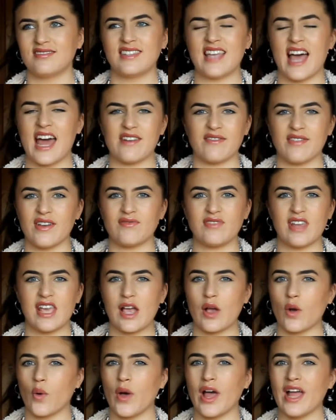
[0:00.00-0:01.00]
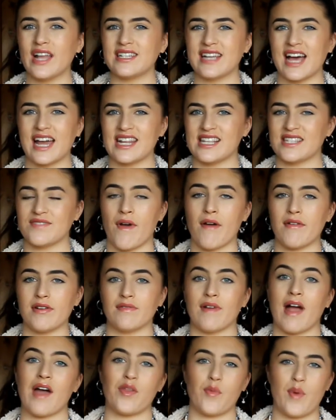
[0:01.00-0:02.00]
10-15 quid and it's very
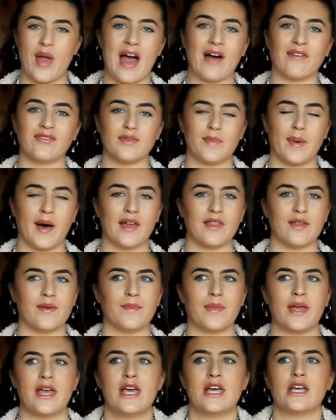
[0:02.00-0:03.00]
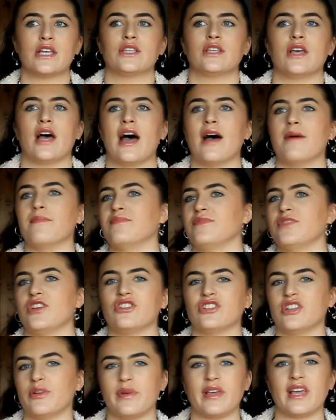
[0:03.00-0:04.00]
rare that we have to buy them.
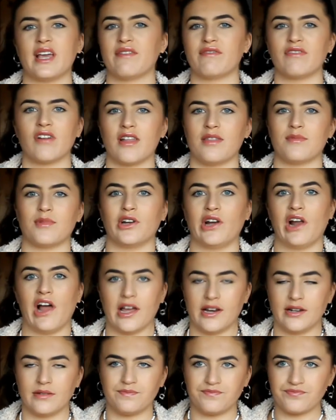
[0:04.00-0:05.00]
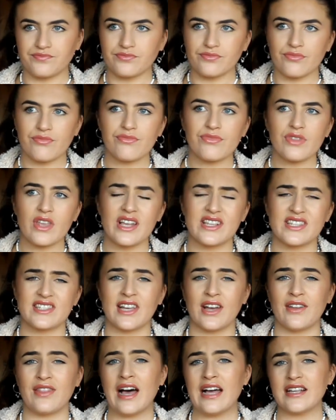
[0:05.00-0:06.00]
Usually we can find them online,
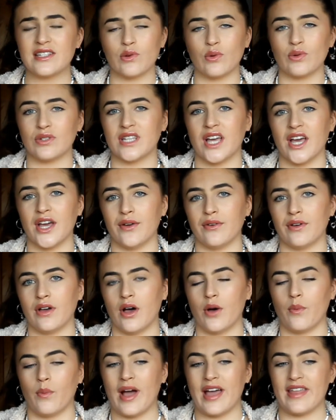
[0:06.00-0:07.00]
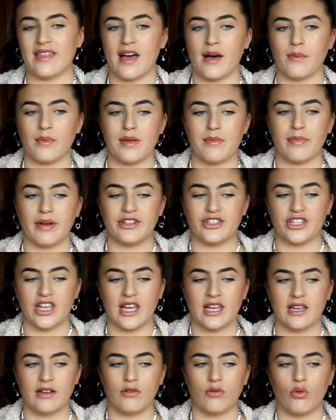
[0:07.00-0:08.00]
so that's also a way that we
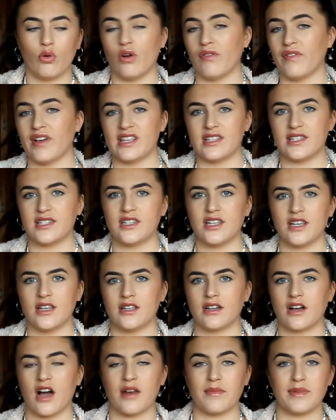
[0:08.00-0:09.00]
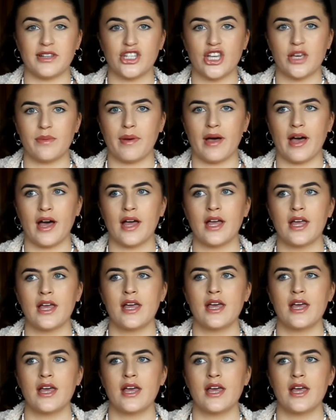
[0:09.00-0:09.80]
budget, all of us, to kind of be cheaper.